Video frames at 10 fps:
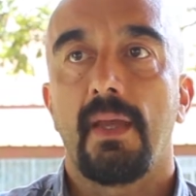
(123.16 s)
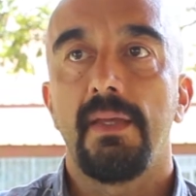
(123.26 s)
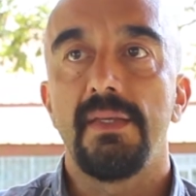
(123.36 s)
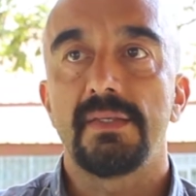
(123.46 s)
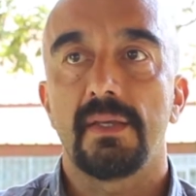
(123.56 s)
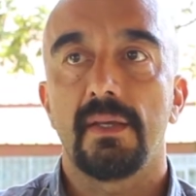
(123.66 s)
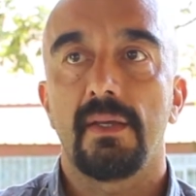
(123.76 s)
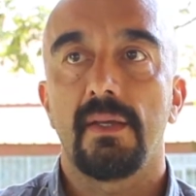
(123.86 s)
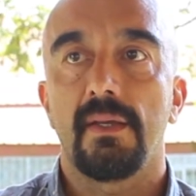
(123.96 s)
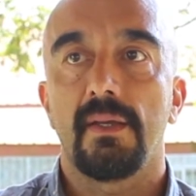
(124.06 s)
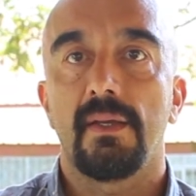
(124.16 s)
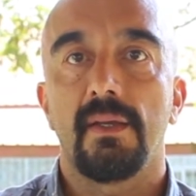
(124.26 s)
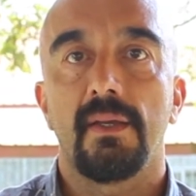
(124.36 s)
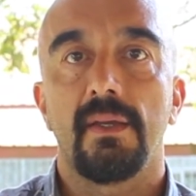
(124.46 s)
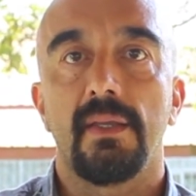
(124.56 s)
is
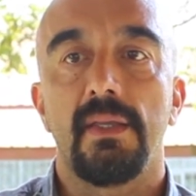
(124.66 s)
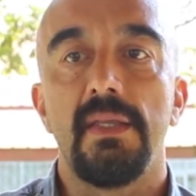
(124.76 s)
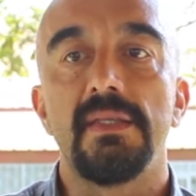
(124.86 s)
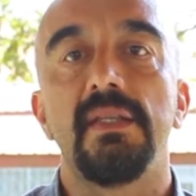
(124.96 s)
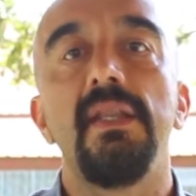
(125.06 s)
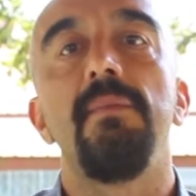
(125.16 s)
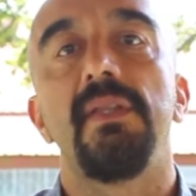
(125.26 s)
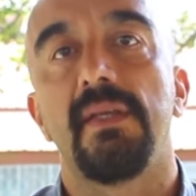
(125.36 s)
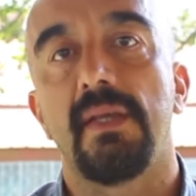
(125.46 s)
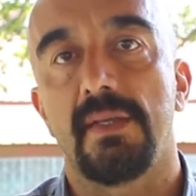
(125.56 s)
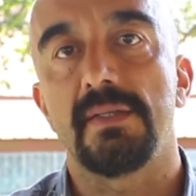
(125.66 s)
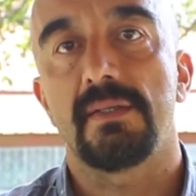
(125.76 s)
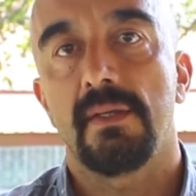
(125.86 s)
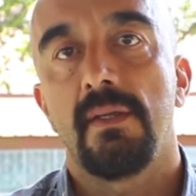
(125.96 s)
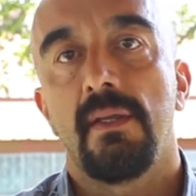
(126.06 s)
limiting
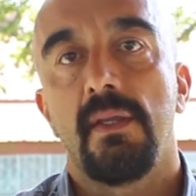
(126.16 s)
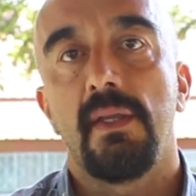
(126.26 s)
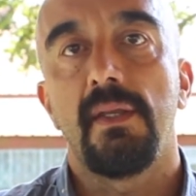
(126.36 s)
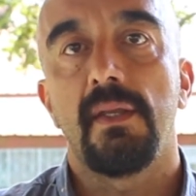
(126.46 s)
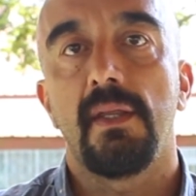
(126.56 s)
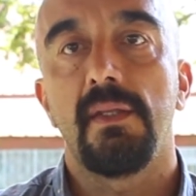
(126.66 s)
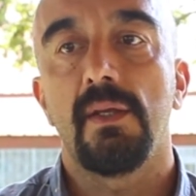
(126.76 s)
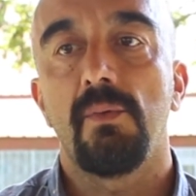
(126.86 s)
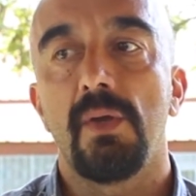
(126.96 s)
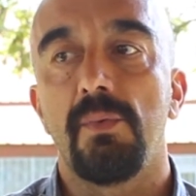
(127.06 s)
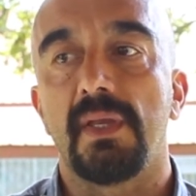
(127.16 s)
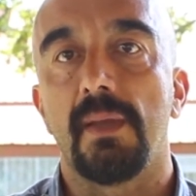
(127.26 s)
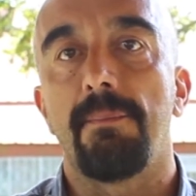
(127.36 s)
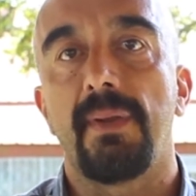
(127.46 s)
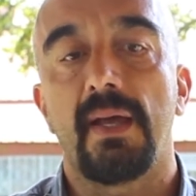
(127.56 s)
us in the way we
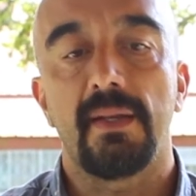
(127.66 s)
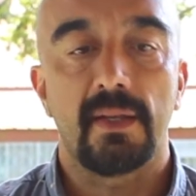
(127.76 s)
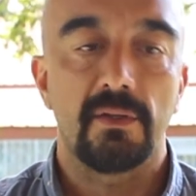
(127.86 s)
can plan,